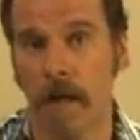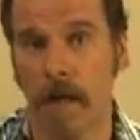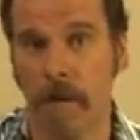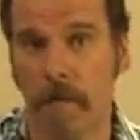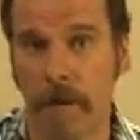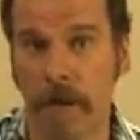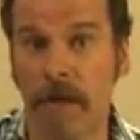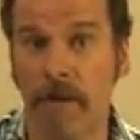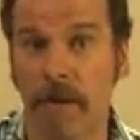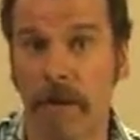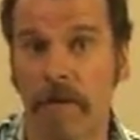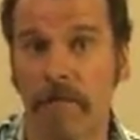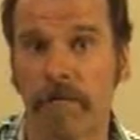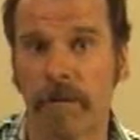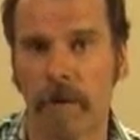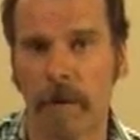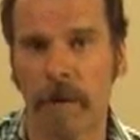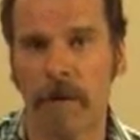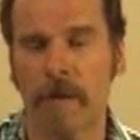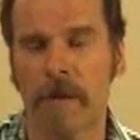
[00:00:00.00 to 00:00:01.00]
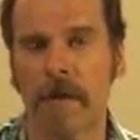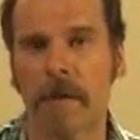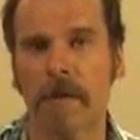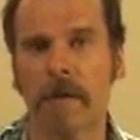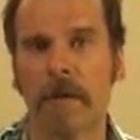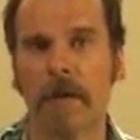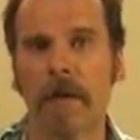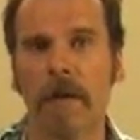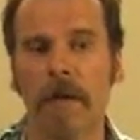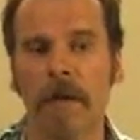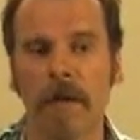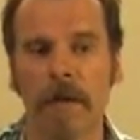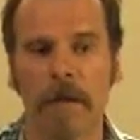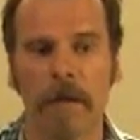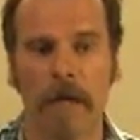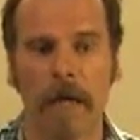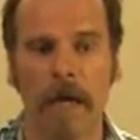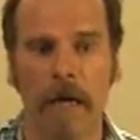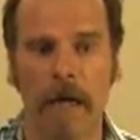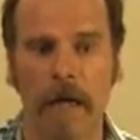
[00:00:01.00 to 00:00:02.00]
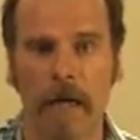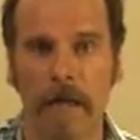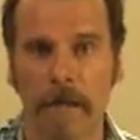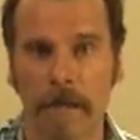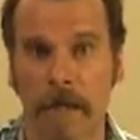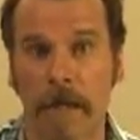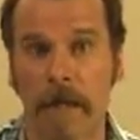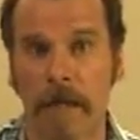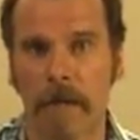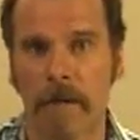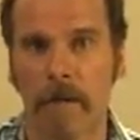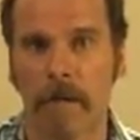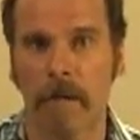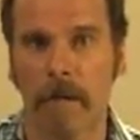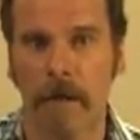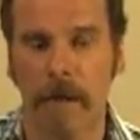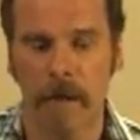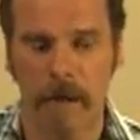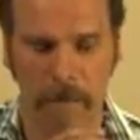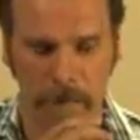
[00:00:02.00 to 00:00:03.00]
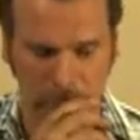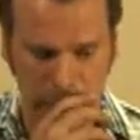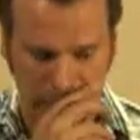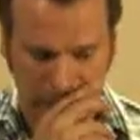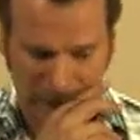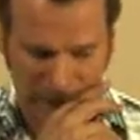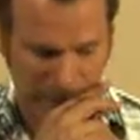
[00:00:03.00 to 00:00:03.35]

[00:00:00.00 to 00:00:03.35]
major influences as a kid growing up.